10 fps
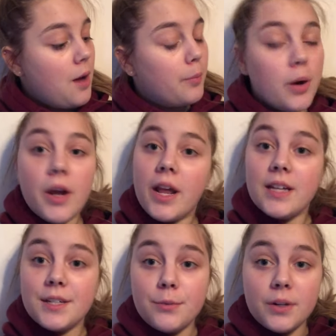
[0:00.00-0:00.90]
But I
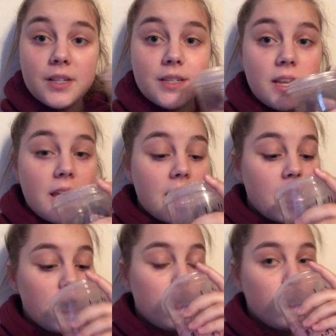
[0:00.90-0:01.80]
did want to say,
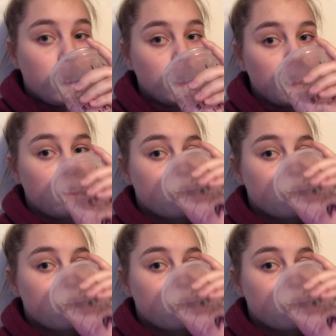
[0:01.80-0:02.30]
hold on.